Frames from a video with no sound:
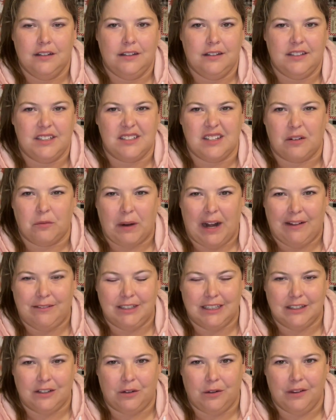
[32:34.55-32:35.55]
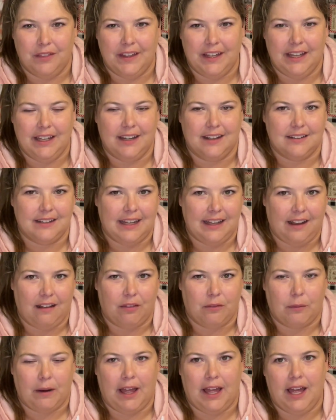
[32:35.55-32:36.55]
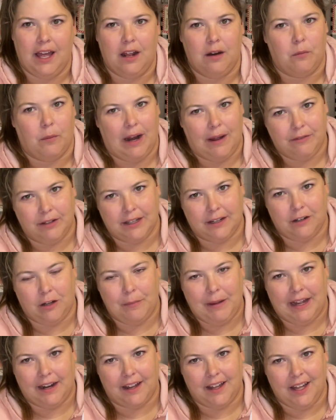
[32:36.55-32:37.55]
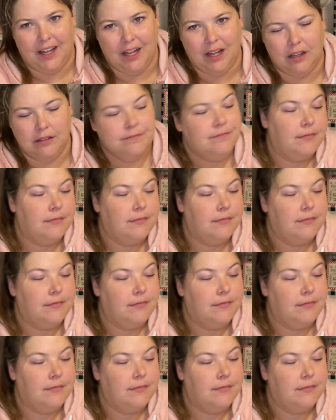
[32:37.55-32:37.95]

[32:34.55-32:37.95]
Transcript: just unraveling the whole thing, taking a thread, raveling it all back up.